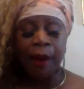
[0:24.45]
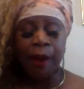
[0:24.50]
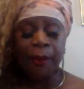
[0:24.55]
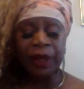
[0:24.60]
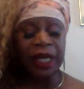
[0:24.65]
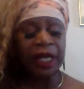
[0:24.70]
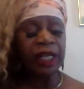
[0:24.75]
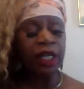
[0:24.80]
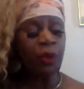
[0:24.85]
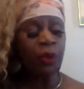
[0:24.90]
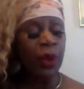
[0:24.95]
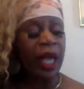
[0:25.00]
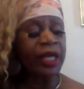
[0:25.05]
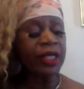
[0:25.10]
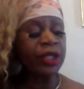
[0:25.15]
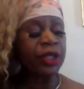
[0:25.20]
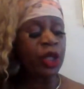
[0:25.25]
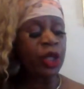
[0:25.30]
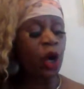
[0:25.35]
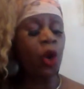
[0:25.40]
But anyway,
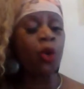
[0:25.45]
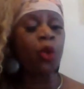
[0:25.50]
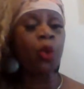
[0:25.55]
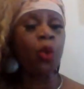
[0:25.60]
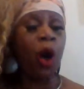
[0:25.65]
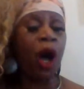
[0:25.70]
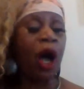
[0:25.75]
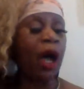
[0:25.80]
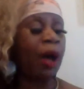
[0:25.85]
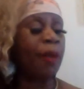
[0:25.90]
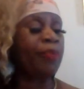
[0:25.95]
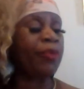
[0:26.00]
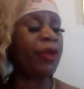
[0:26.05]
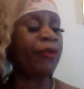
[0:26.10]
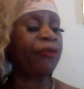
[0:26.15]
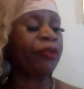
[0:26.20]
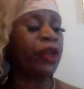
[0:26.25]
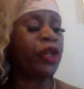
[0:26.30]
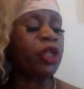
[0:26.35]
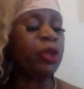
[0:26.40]
so
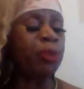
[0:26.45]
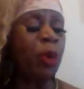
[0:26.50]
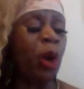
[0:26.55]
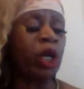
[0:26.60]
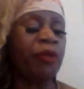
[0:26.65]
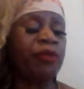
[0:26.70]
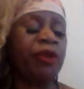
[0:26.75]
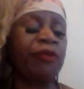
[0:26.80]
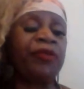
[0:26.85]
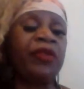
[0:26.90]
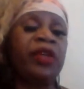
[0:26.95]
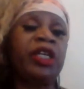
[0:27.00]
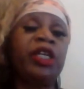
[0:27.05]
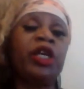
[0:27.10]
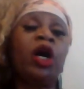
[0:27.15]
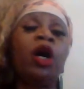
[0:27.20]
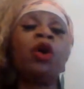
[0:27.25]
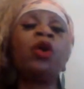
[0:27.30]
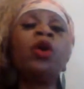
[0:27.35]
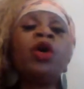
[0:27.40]
the first part of the
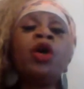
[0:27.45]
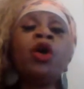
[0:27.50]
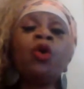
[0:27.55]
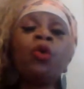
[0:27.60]
video,